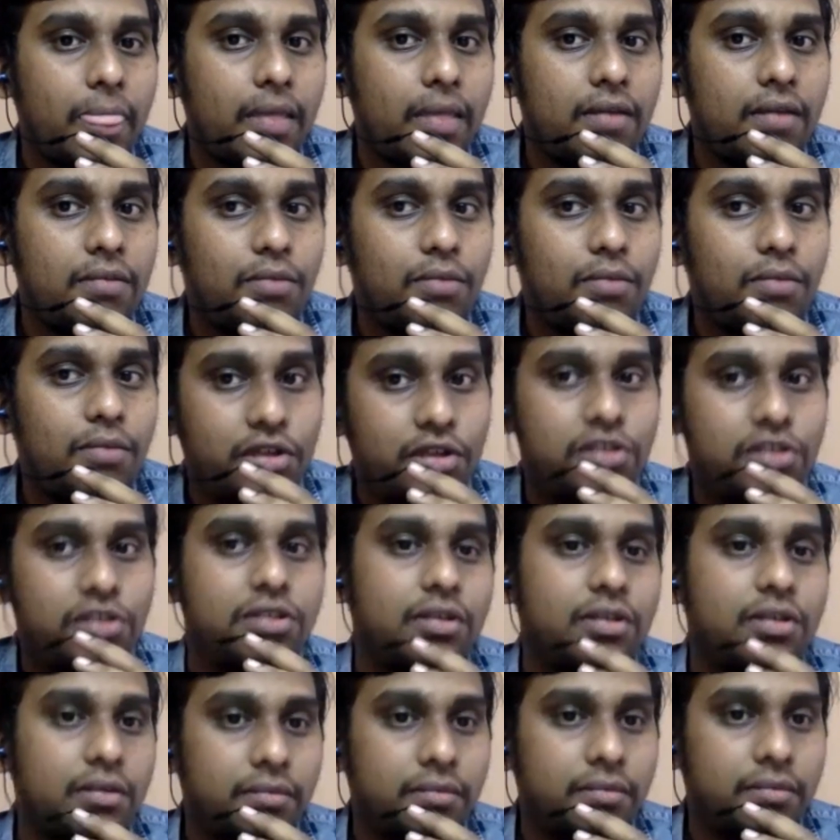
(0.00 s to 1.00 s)

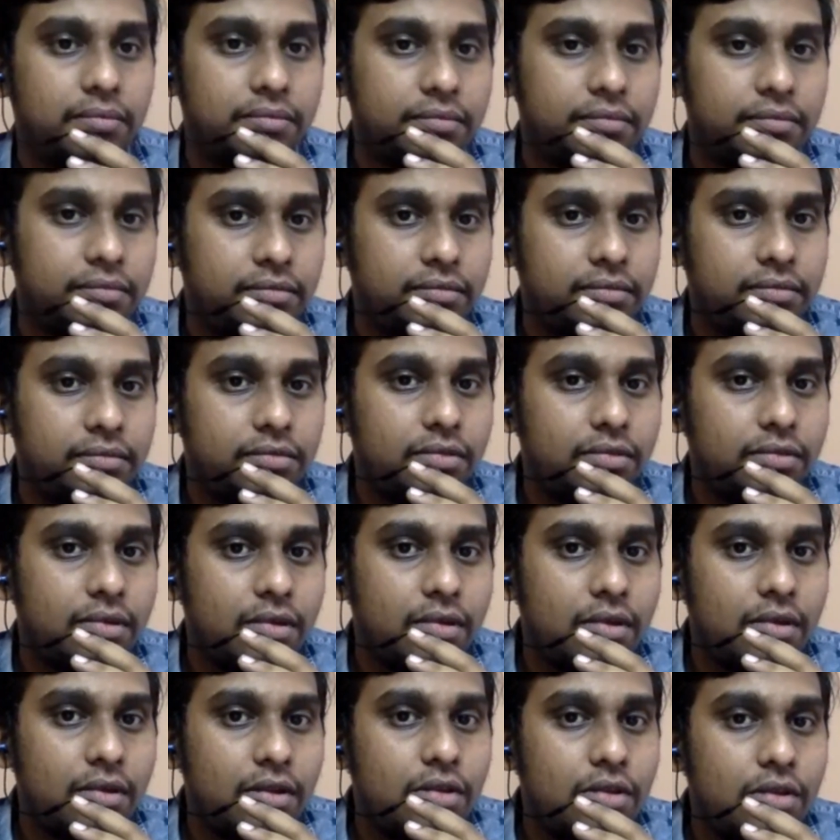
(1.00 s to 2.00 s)
Moisture.
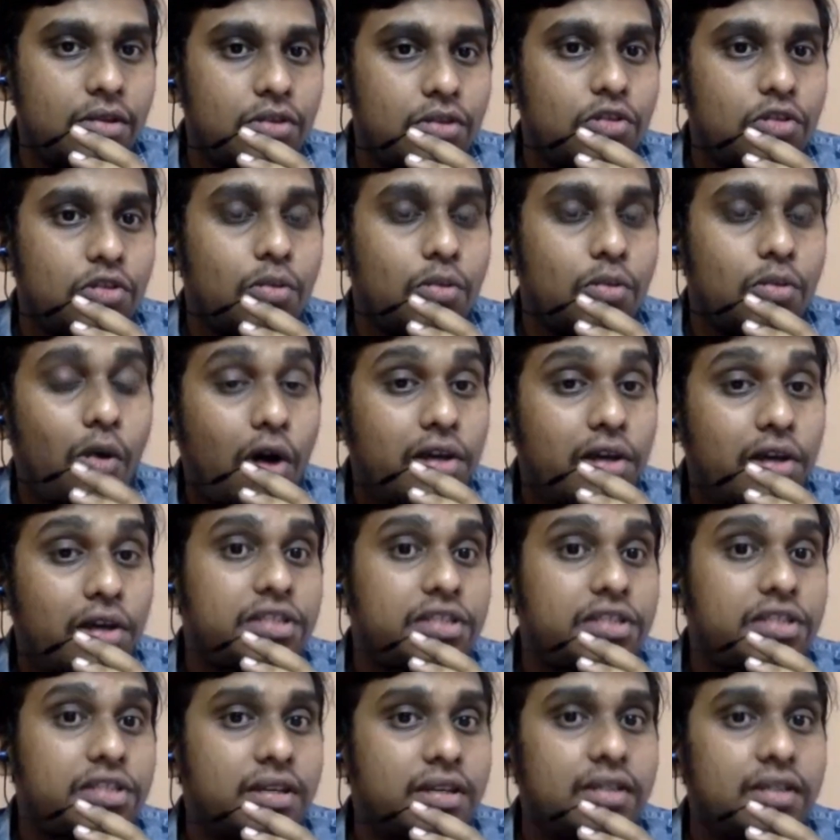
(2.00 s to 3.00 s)
So
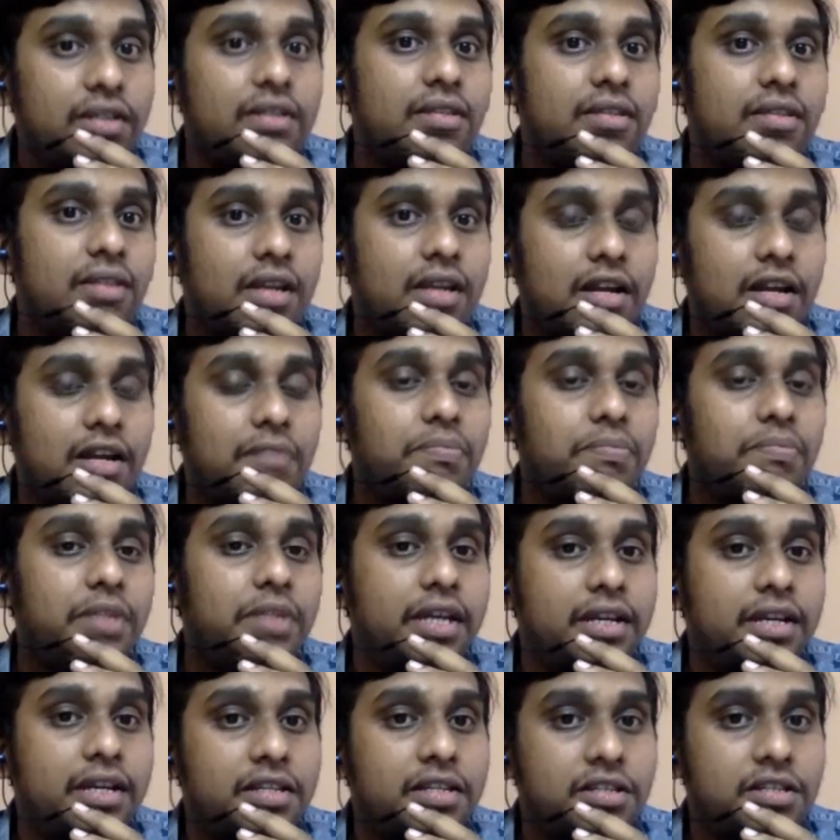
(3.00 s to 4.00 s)
moisture is the
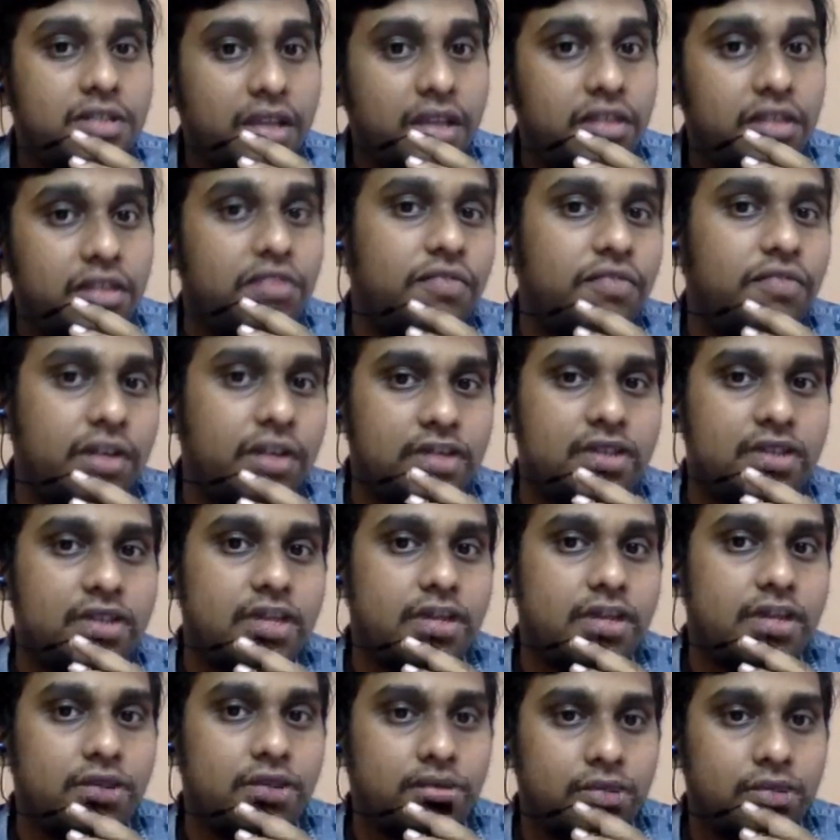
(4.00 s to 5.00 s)
complete strength for a
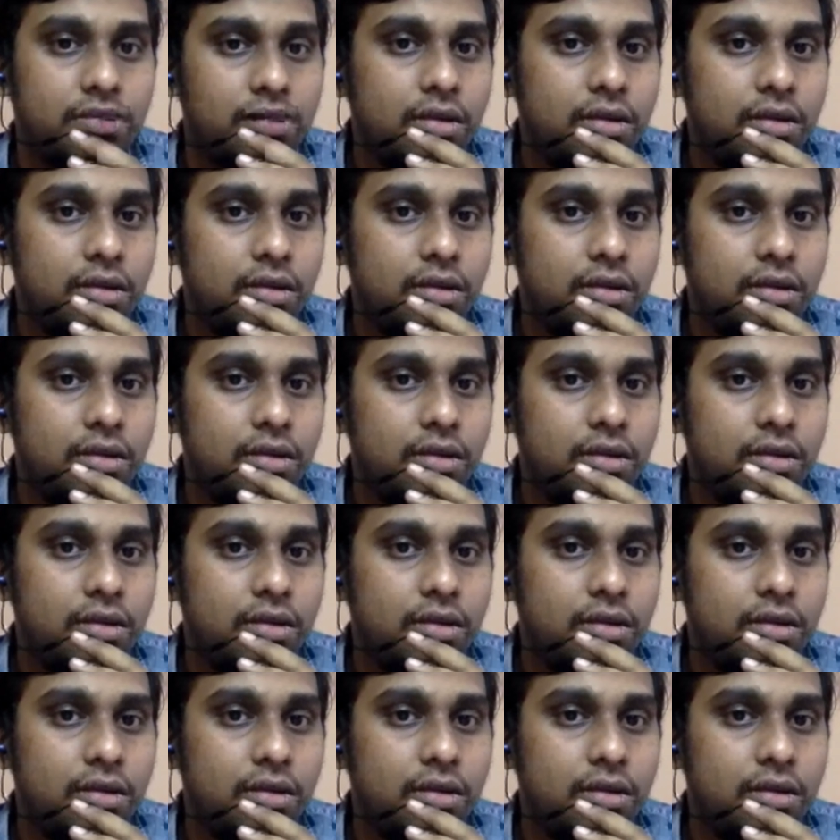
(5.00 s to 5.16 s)
cyclone.